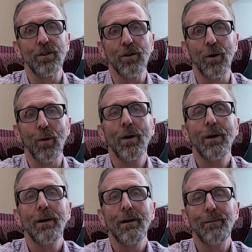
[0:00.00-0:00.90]
So
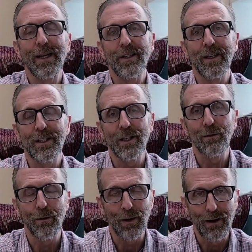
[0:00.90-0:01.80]
it makes sense that
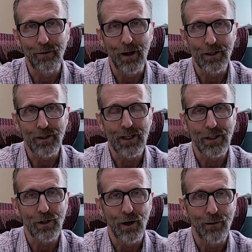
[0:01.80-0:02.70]
we would have a lot of
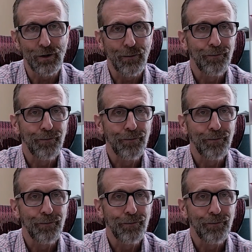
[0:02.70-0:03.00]
state jobs.